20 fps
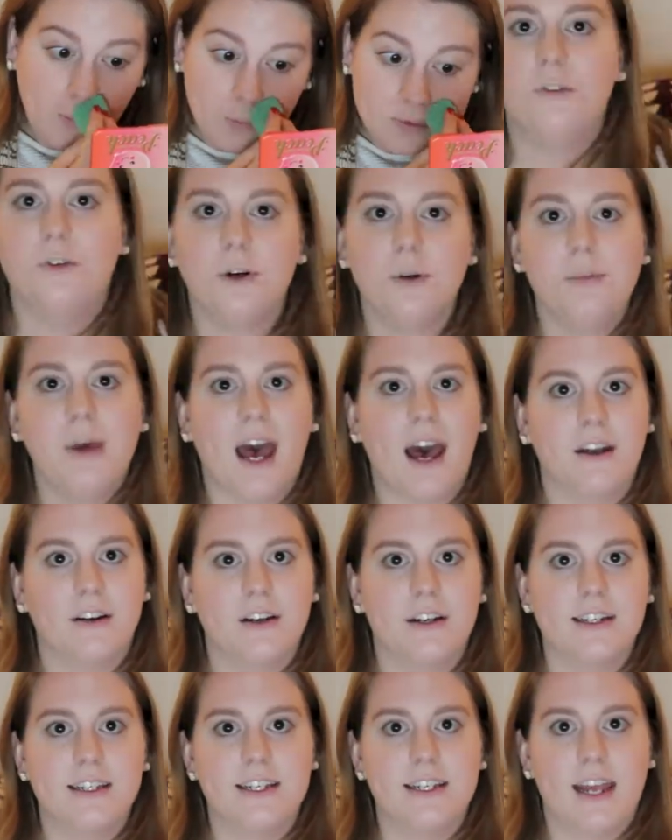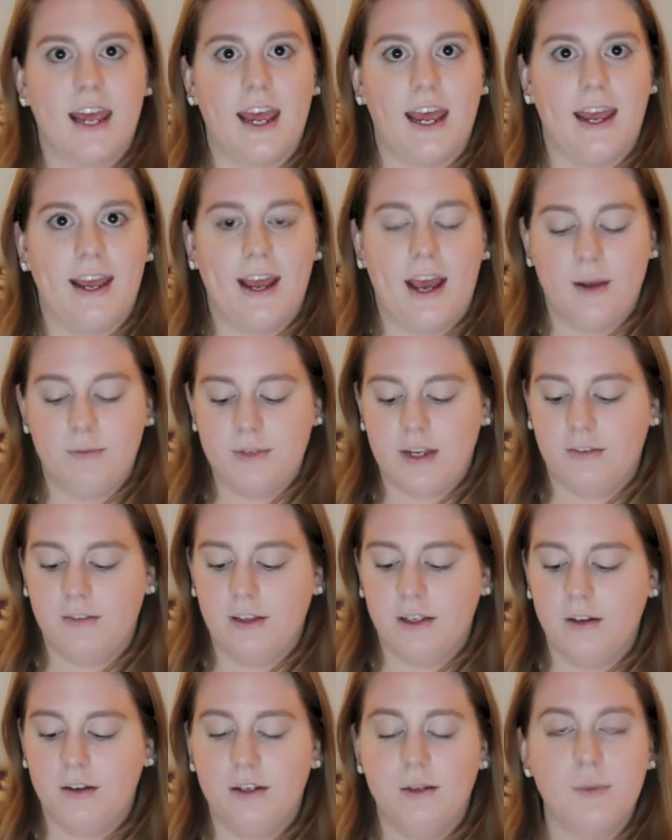For powder today, I'm
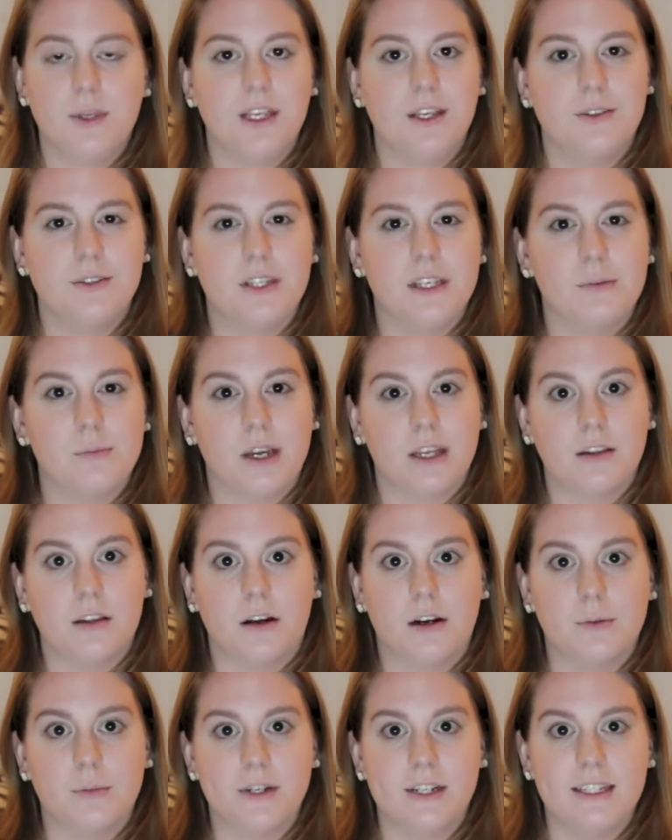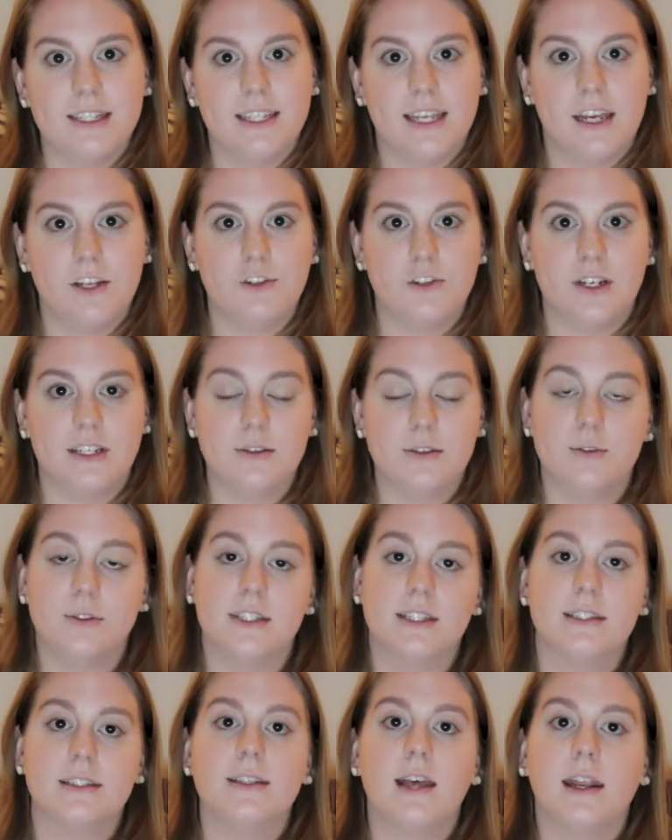definitely going to be using my Mercier
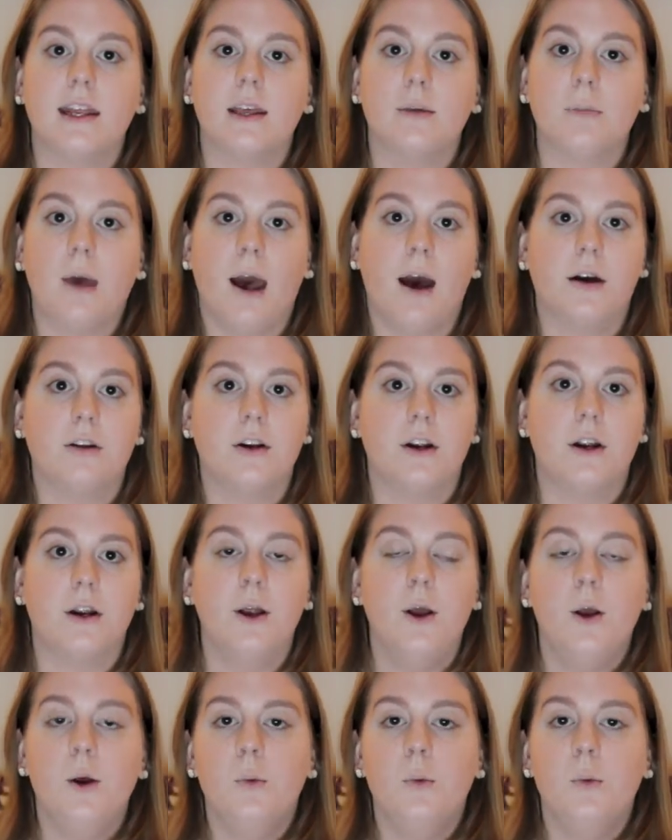translucent setting powder.